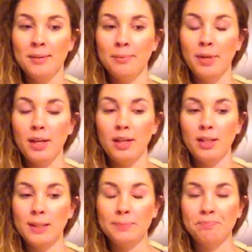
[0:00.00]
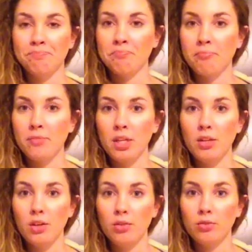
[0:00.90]
But,
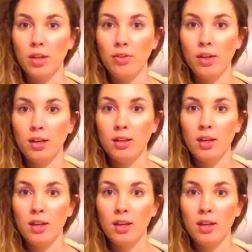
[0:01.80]
nothing.